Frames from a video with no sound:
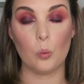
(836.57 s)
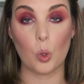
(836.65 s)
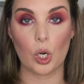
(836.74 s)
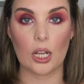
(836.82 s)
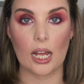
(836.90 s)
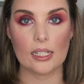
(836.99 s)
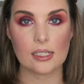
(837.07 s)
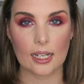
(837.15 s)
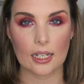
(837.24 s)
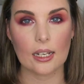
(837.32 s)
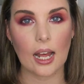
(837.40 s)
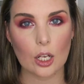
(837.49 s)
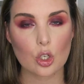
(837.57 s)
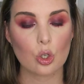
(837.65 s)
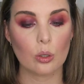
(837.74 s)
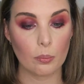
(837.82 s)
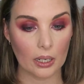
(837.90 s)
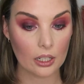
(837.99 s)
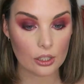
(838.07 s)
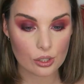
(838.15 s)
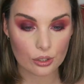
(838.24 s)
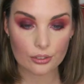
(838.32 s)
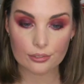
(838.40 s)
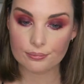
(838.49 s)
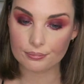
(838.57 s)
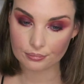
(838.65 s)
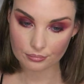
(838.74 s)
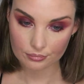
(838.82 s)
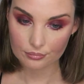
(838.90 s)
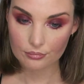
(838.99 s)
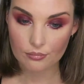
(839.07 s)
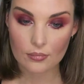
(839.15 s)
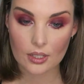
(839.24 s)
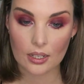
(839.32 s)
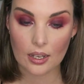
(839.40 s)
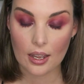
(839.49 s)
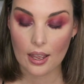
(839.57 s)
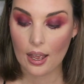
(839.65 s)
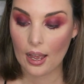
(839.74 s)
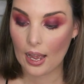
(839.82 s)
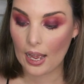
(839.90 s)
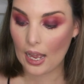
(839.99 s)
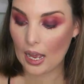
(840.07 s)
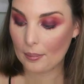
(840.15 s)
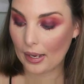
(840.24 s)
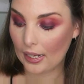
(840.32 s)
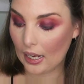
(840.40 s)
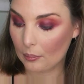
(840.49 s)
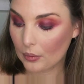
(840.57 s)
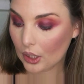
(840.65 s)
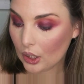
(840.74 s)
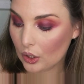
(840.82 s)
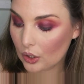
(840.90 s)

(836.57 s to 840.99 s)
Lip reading: waterline's like natural pink tone. I am going to